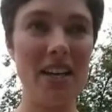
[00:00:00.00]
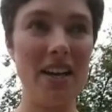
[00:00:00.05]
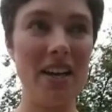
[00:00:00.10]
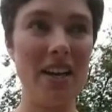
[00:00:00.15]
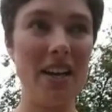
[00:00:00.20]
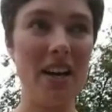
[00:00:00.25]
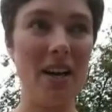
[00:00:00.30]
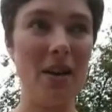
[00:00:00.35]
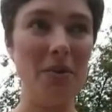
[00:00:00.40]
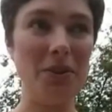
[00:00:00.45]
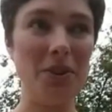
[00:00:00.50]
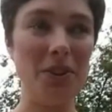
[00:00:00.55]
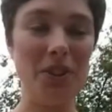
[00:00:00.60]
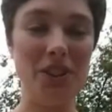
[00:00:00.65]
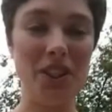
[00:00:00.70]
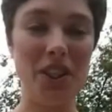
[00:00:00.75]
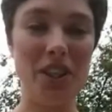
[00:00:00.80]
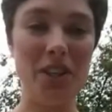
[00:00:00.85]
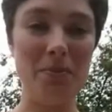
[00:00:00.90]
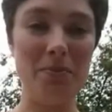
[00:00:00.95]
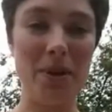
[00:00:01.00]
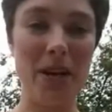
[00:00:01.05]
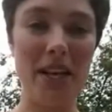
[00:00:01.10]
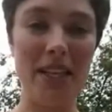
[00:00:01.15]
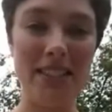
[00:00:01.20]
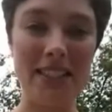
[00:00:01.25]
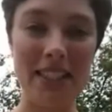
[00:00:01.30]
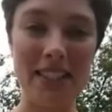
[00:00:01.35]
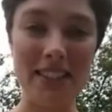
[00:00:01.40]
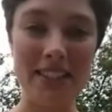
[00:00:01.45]
helps your child pay
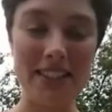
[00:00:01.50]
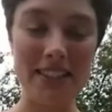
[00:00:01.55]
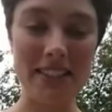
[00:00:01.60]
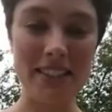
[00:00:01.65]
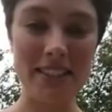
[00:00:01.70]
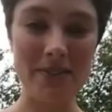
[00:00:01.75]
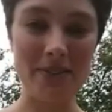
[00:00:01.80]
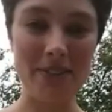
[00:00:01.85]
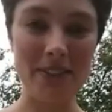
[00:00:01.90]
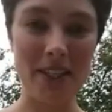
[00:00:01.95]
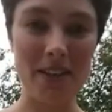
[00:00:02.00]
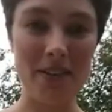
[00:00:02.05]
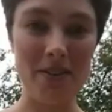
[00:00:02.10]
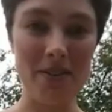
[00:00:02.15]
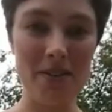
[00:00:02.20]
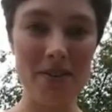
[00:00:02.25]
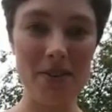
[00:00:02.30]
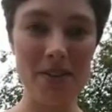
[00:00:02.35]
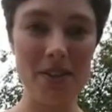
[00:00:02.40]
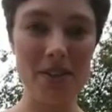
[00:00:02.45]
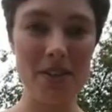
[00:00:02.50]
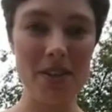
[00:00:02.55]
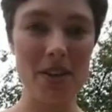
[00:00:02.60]
attention to themselves.